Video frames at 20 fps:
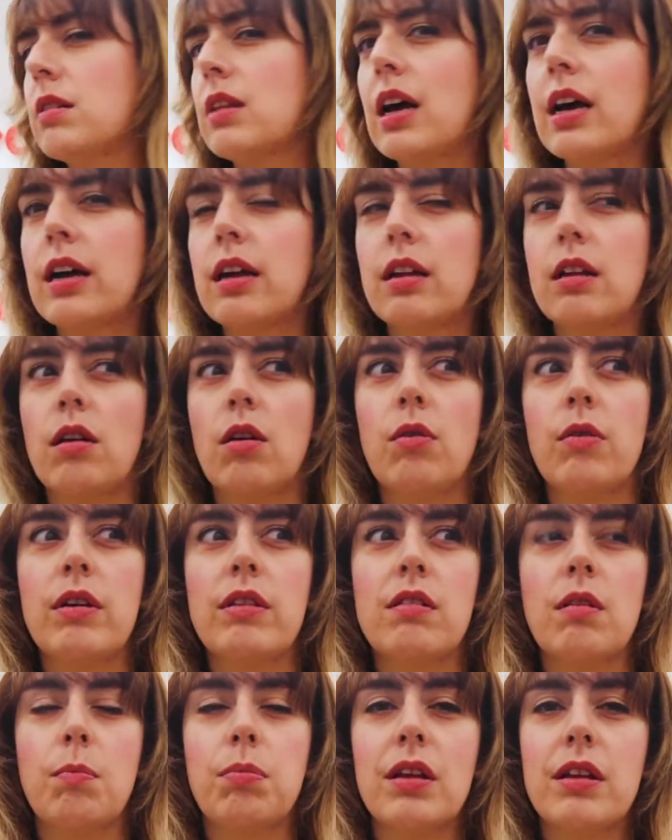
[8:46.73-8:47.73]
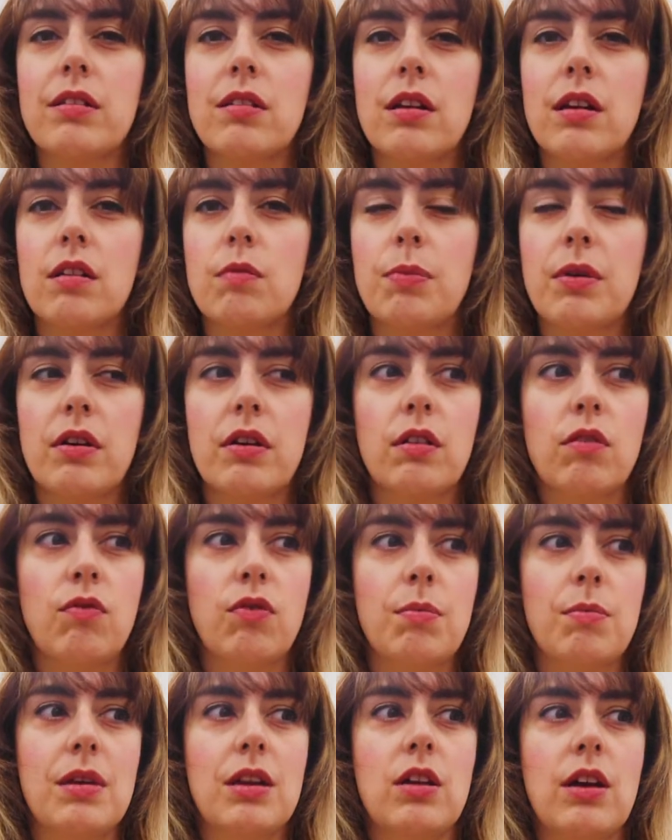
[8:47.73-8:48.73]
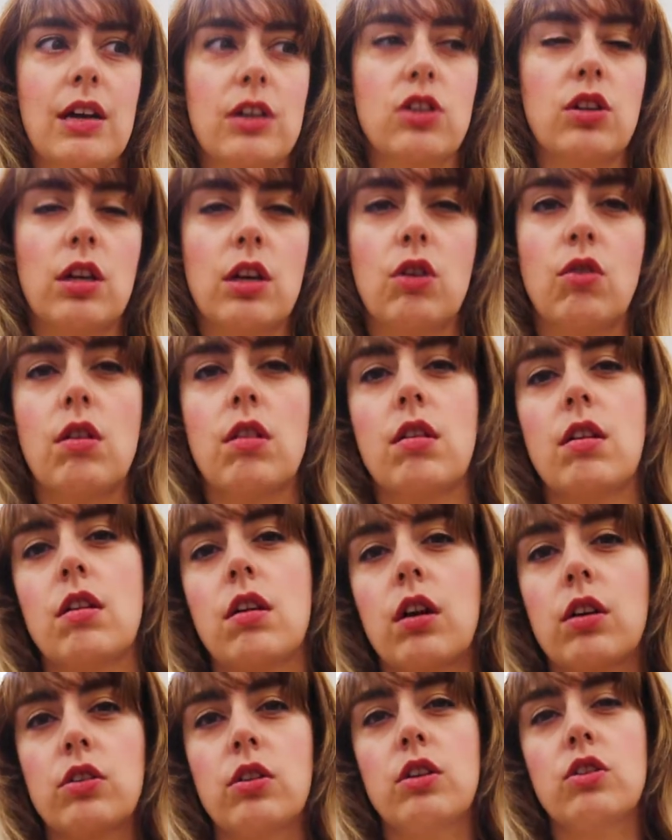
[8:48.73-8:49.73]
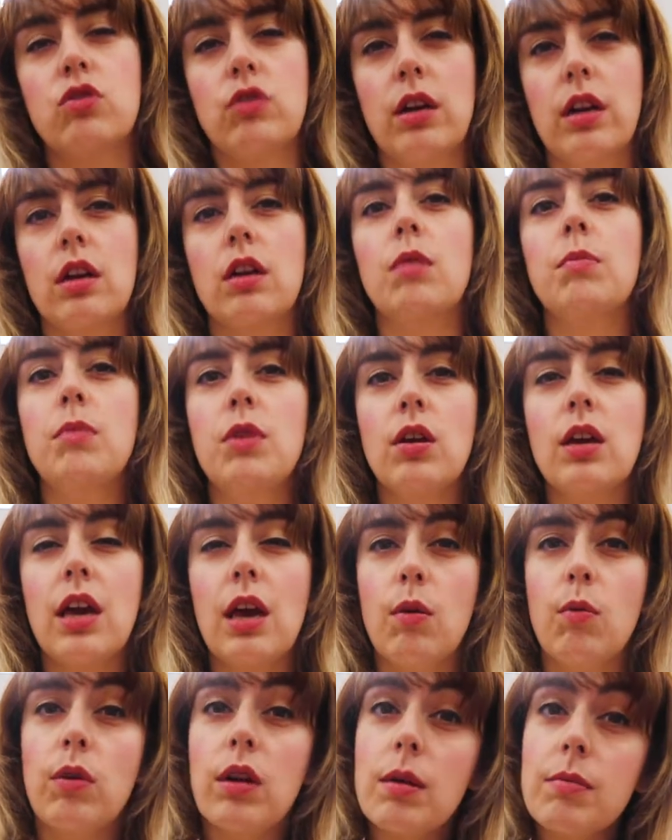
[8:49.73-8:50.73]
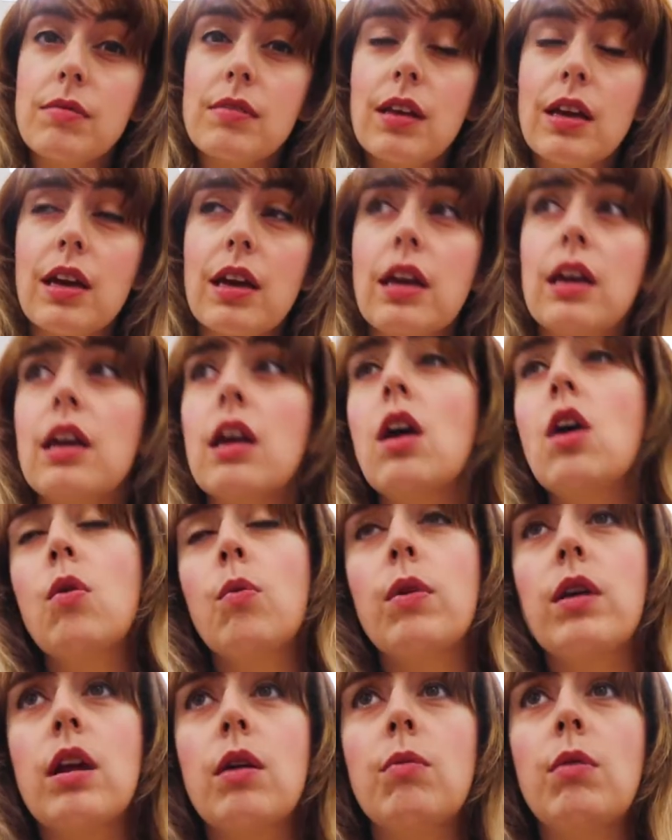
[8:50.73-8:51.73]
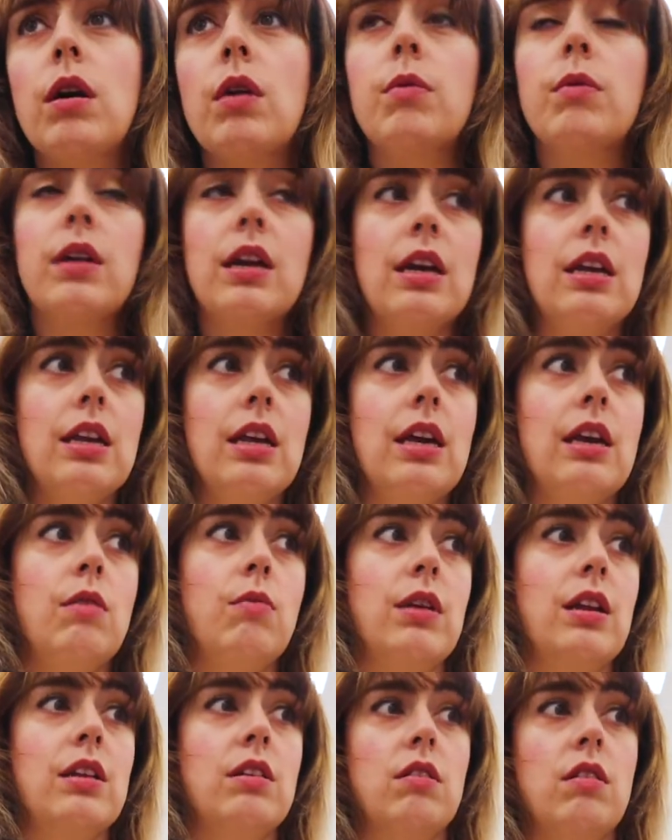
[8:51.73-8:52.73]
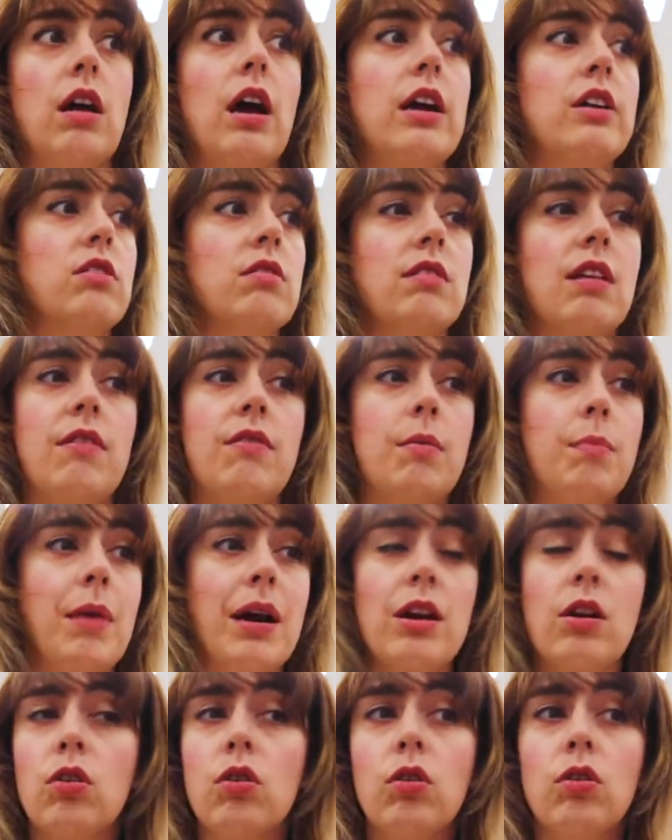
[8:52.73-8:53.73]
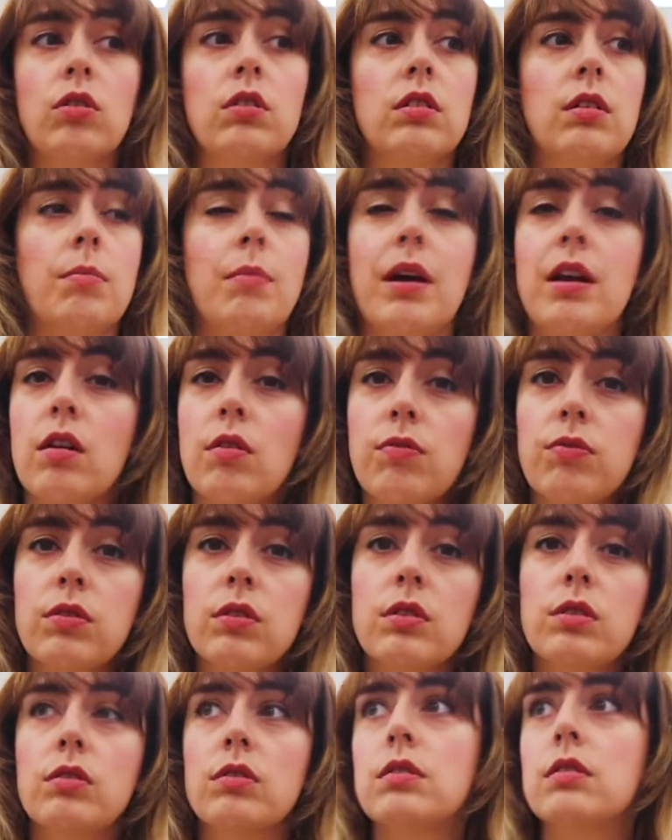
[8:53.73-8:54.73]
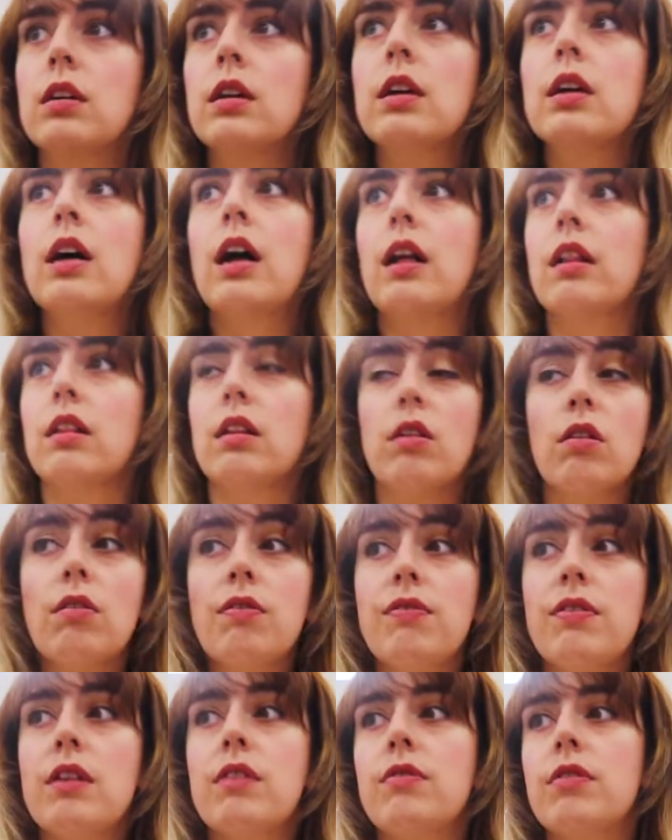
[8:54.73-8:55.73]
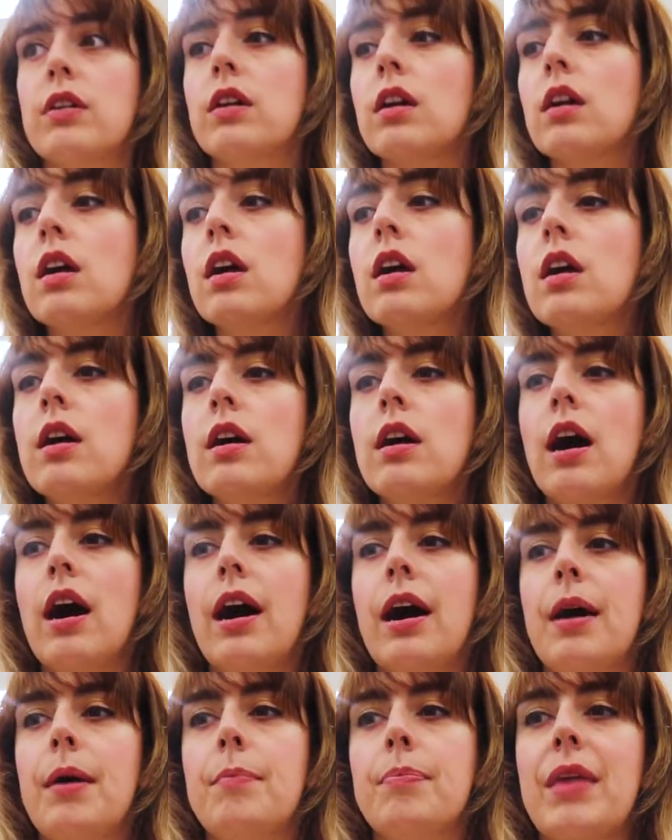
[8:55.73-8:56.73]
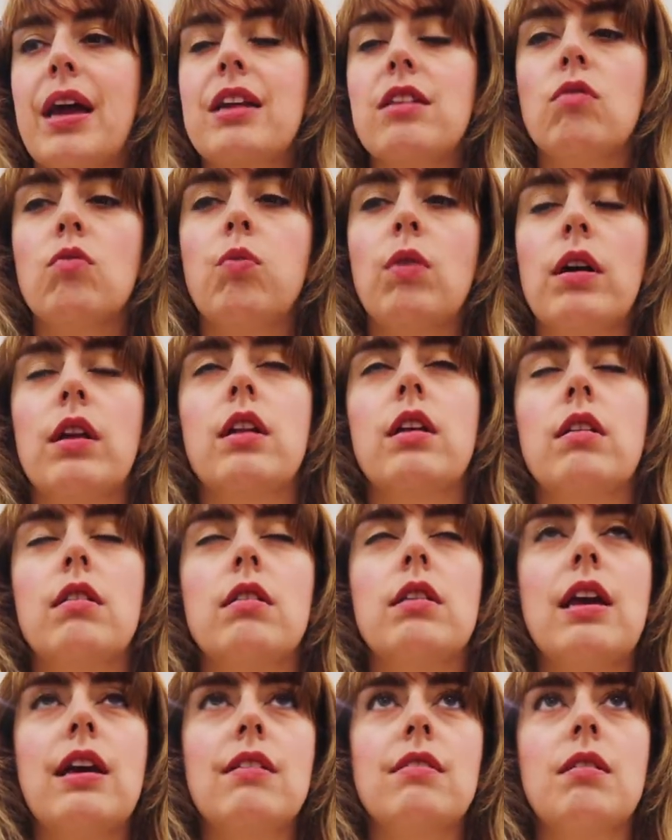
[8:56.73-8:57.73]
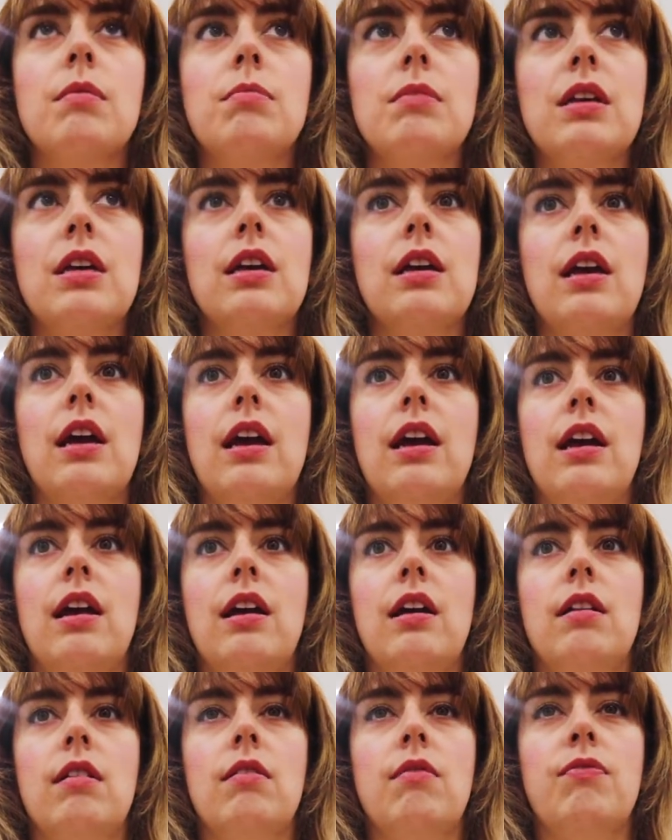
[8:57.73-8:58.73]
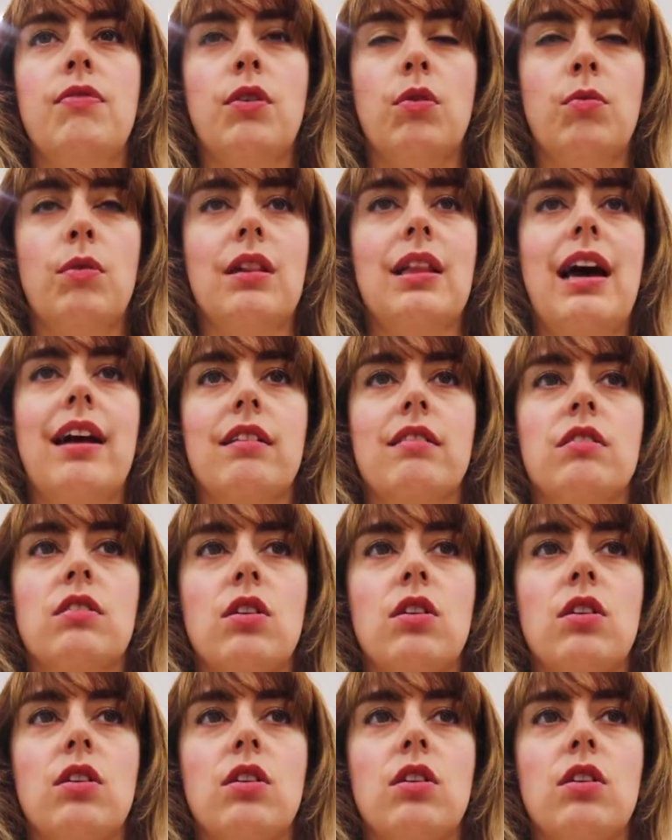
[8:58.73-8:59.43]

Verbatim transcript: not always a pleasant experience for me to actually go to the doctor and try to communicate what I'm saying, what I want, what I need, when I just have a minor cold, a minor flu, a little fever. Um, I just want to take something and feel relaxed.